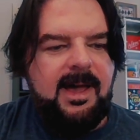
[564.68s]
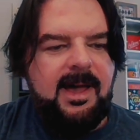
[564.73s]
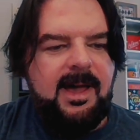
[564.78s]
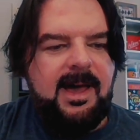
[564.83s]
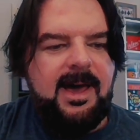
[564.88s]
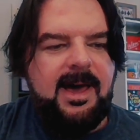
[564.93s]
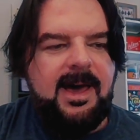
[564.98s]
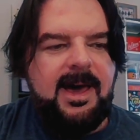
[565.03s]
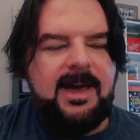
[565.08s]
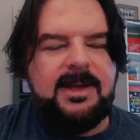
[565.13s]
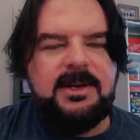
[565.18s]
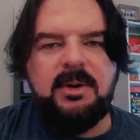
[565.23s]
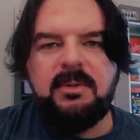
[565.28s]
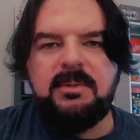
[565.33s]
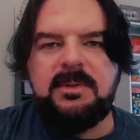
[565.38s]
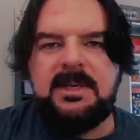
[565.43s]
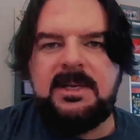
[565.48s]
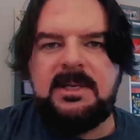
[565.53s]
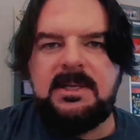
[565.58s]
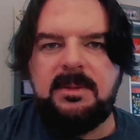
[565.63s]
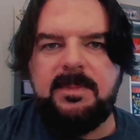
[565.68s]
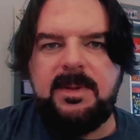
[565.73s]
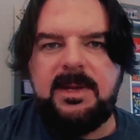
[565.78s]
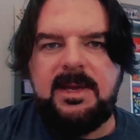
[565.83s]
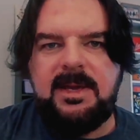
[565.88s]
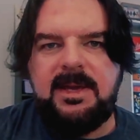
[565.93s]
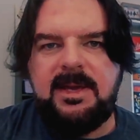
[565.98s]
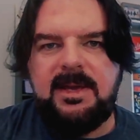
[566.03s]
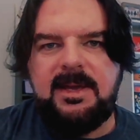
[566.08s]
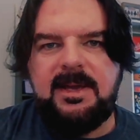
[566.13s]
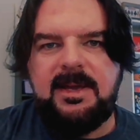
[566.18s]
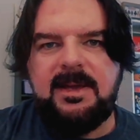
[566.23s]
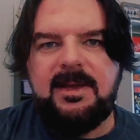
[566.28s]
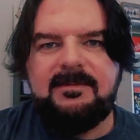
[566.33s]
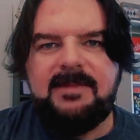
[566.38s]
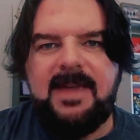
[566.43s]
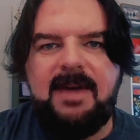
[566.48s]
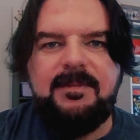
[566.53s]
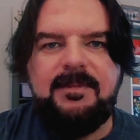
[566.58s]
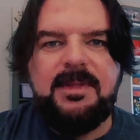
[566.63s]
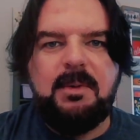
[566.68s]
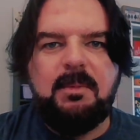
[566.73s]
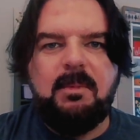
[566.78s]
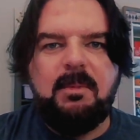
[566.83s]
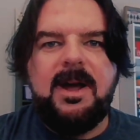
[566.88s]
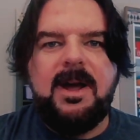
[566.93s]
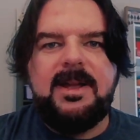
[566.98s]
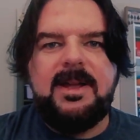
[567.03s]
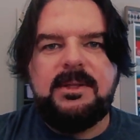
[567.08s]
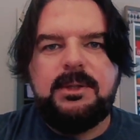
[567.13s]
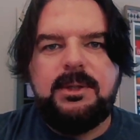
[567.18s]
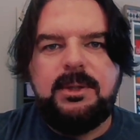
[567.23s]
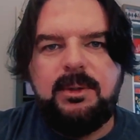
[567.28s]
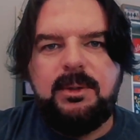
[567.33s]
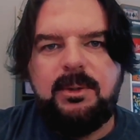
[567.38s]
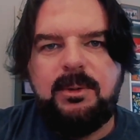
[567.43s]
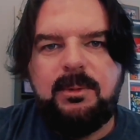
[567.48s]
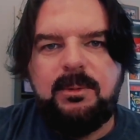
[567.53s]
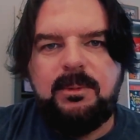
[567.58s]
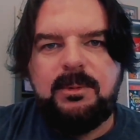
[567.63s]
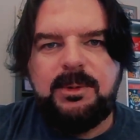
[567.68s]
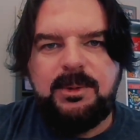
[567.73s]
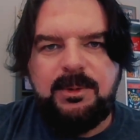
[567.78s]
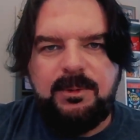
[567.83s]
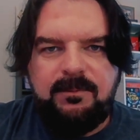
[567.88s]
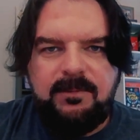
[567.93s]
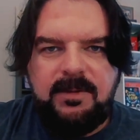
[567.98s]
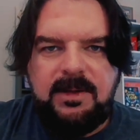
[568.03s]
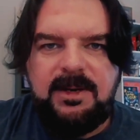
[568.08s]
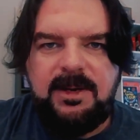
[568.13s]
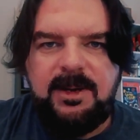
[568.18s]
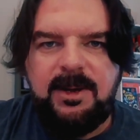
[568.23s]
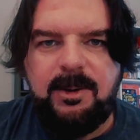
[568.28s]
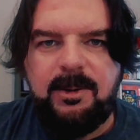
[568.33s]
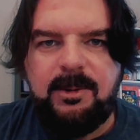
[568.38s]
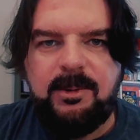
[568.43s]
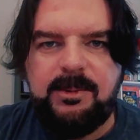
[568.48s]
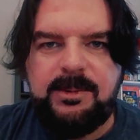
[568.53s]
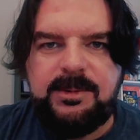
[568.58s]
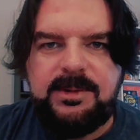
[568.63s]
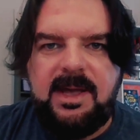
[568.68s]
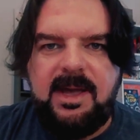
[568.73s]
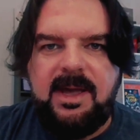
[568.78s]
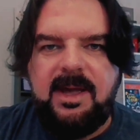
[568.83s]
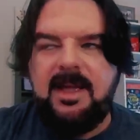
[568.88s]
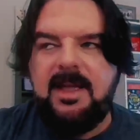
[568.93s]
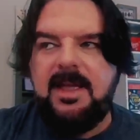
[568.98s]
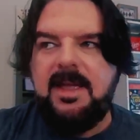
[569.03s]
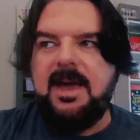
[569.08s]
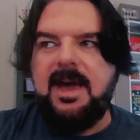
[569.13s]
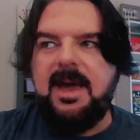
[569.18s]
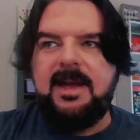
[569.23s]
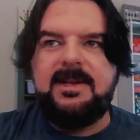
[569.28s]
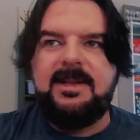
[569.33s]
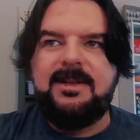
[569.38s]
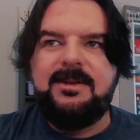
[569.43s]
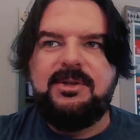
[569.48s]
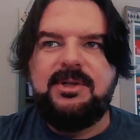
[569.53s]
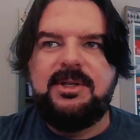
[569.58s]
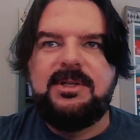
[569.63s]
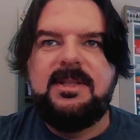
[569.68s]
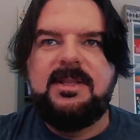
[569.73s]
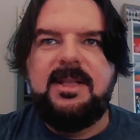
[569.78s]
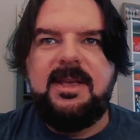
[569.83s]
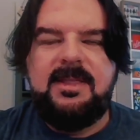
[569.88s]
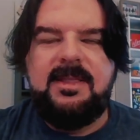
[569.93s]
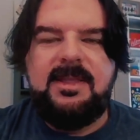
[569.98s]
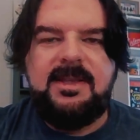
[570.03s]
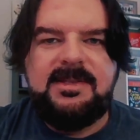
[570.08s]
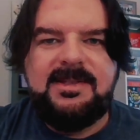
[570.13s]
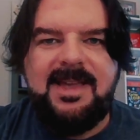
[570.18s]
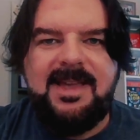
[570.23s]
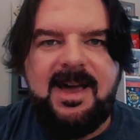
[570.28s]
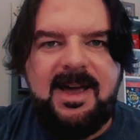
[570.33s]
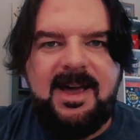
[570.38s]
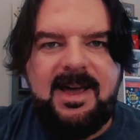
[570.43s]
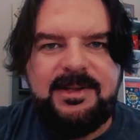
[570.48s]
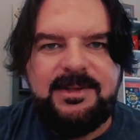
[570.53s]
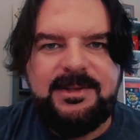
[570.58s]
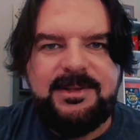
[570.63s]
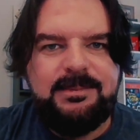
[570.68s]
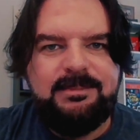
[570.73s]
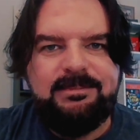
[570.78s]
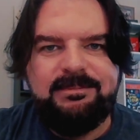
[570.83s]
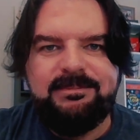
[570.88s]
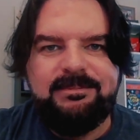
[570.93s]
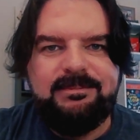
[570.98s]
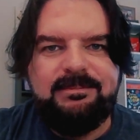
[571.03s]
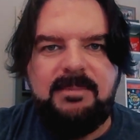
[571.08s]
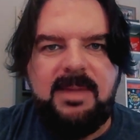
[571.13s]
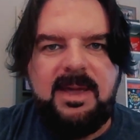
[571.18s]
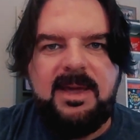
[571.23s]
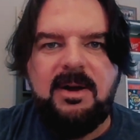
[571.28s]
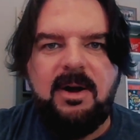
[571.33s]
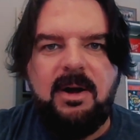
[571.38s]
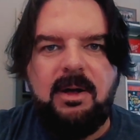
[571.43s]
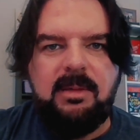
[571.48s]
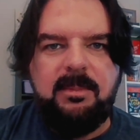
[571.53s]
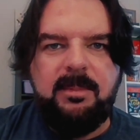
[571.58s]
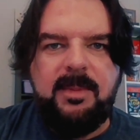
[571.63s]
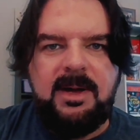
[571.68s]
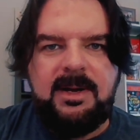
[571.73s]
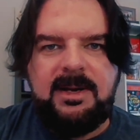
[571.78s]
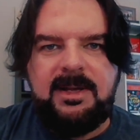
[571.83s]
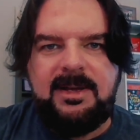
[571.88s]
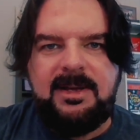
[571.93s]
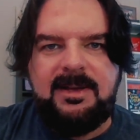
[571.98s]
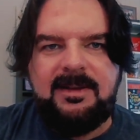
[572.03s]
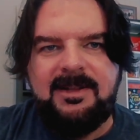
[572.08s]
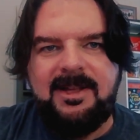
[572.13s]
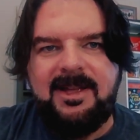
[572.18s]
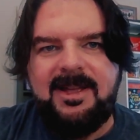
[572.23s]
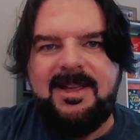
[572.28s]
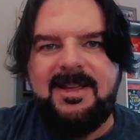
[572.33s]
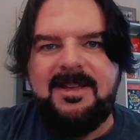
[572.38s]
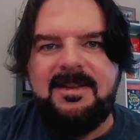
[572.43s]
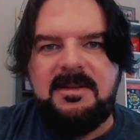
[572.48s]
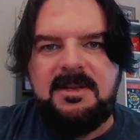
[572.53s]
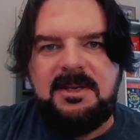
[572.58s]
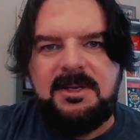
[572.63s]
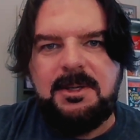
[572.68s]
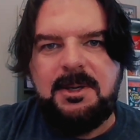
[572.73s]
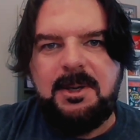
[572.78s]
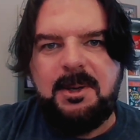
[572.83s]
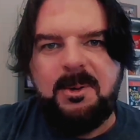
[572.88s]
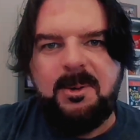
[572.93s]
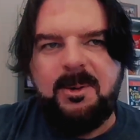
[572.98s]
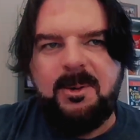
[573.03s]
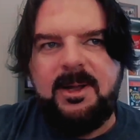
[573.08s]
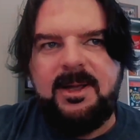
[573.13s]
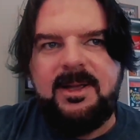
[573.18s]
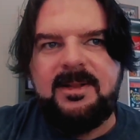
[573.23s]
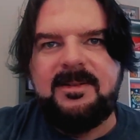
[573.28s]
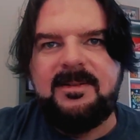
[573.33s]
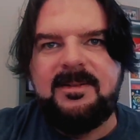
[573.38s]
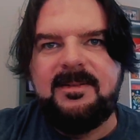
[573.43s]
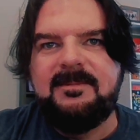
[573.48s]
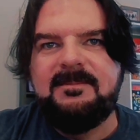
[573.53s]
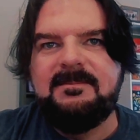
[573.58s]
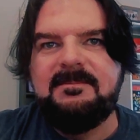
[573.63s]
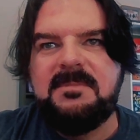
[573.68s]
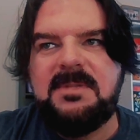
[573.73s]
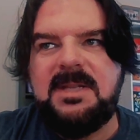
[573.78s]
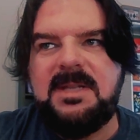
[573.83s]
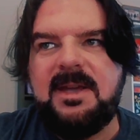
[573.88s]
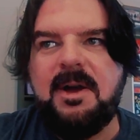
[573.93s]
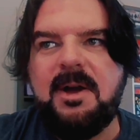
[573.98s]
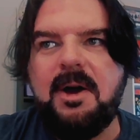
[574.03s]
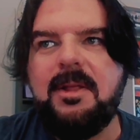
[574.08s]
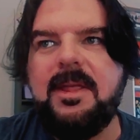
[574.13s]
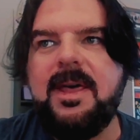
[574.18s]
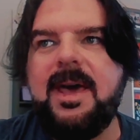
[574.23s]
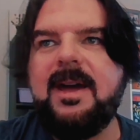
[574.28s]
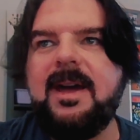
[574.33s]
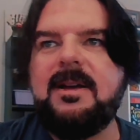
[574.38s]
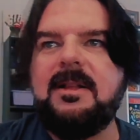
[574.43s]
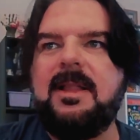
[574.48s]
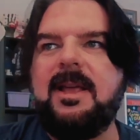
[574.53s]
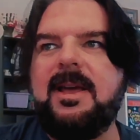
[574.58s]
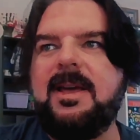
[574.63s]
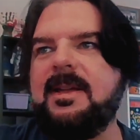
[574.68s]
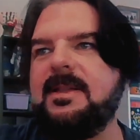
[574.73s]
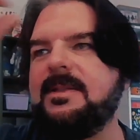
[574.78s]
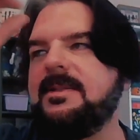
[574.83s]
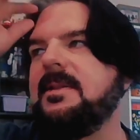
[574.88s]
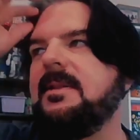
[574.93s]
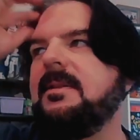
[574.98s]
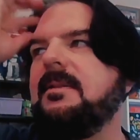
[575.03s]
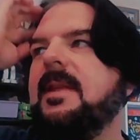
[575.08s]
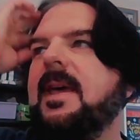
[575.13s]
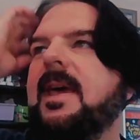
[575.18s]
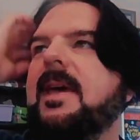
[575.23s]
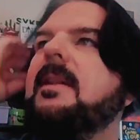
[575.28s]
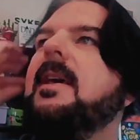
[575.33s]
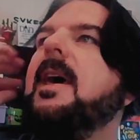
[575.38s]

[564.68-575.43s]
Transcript: I, I don't need to be having the right to do videos. I need to just let these guys make all the money, you know, and take all the accolades and, and